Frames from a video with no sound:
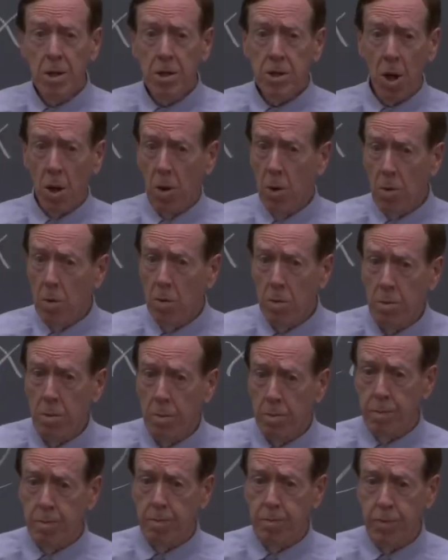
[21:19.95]
So
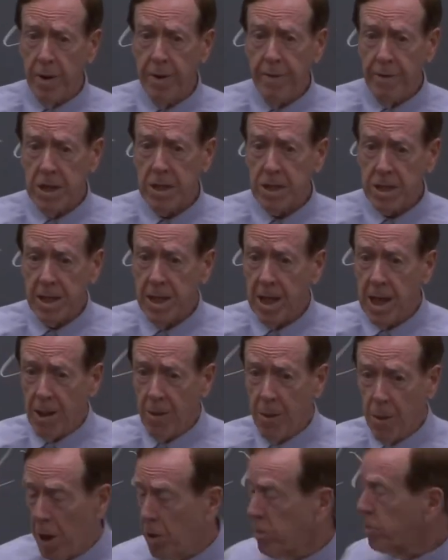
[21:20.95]

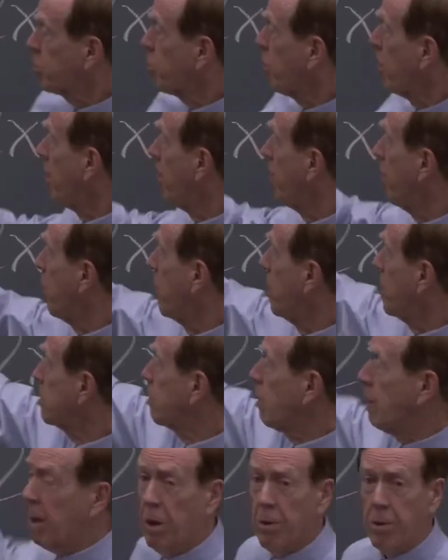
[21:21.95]
previously, those were the
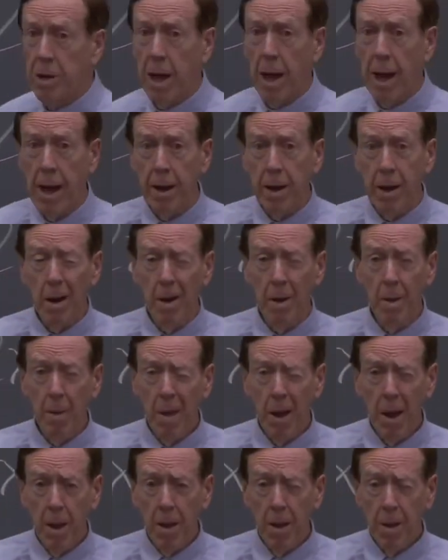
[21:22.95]
points we looked at,
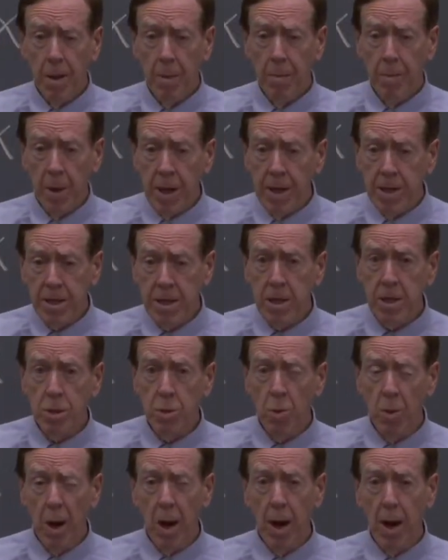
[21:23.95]
the places
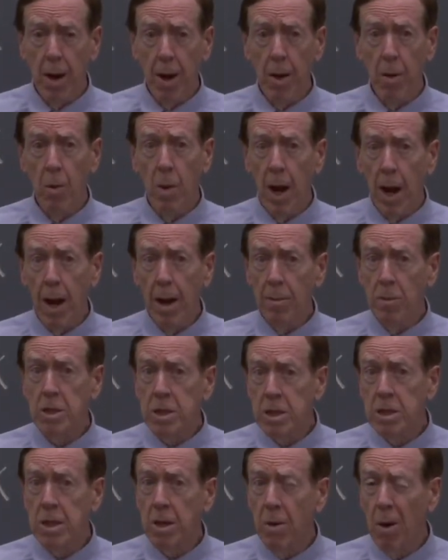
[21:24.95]
where y
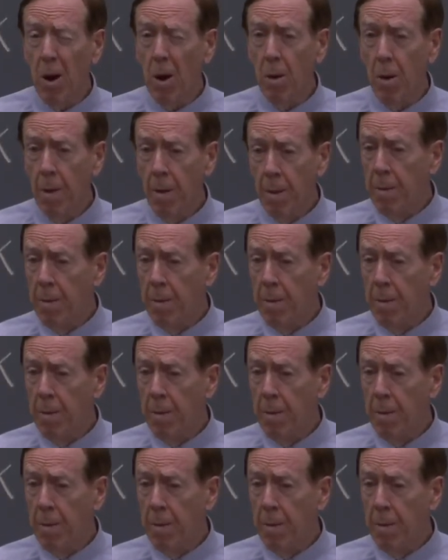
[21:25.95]
was 0.